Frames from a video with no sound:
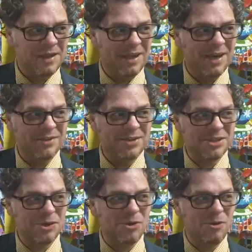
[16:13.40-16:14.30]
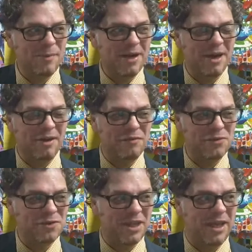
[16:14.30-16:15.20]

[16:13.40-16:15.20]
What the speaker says: And I was so hoping on our first